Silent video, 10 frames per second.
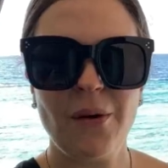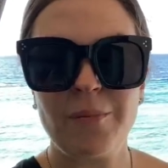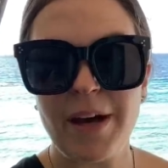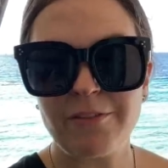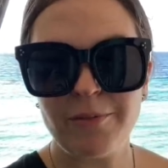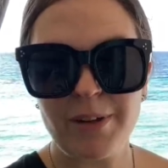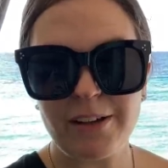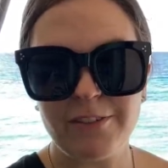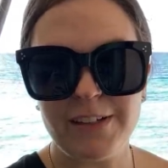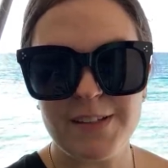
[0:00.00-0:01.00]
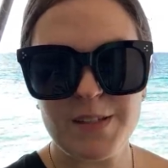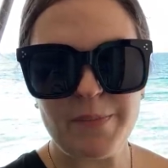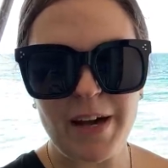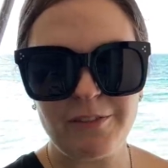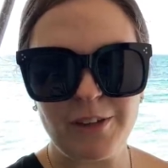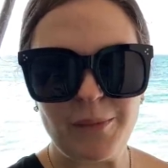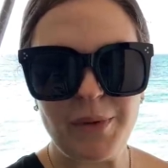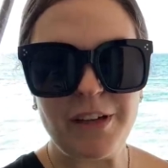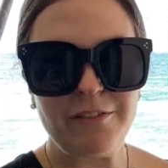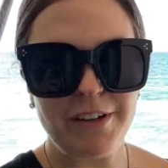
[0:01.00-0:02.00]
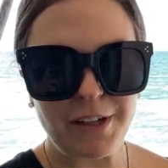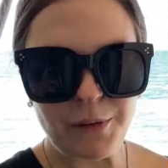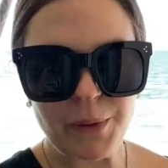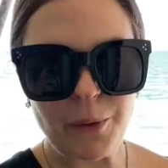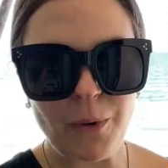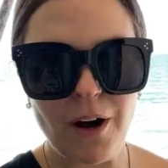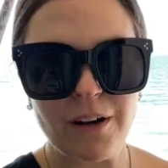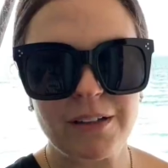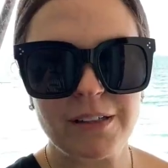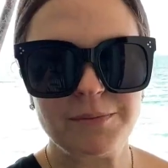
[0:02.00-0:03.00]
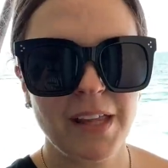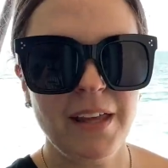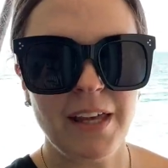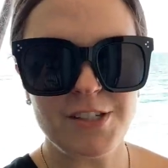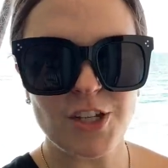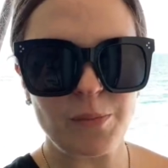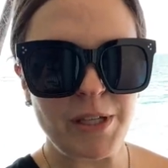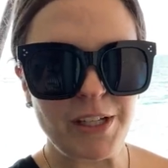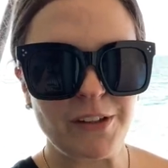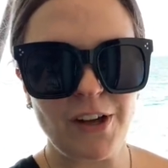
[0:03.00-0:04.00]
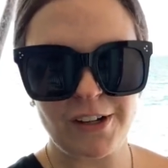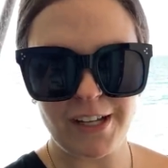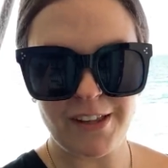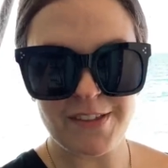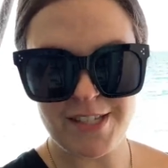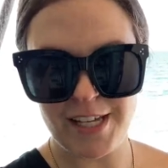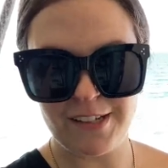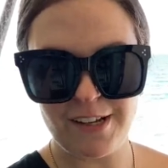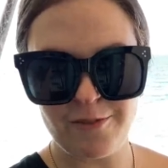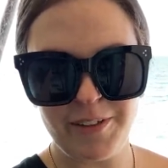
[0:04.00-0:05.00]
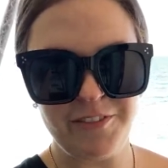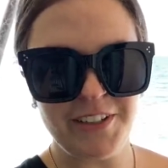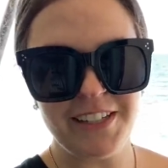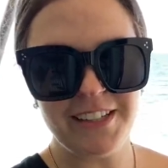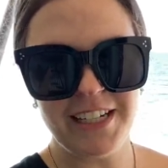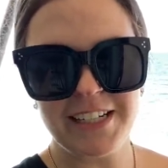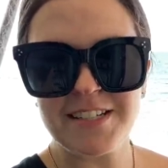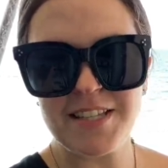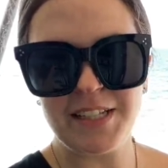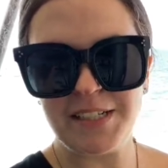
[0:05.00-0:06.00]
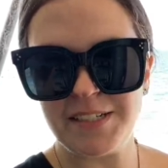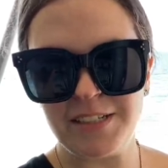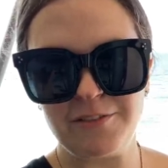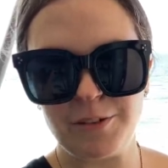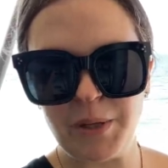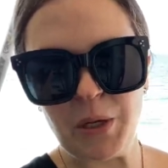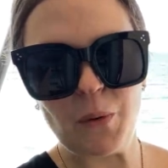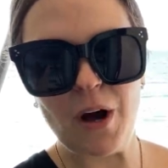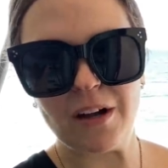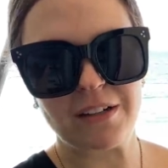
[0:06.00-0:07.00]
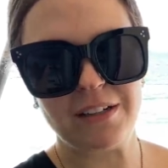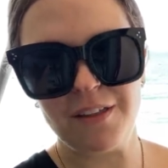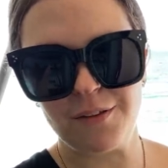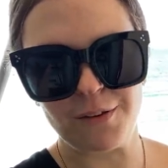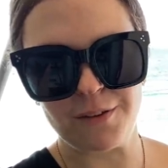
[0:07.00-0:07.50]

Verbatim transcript: Back from breakfast, back from a very quick walk. It took me longer to get the sand off my feet and legs than it did for me to walk through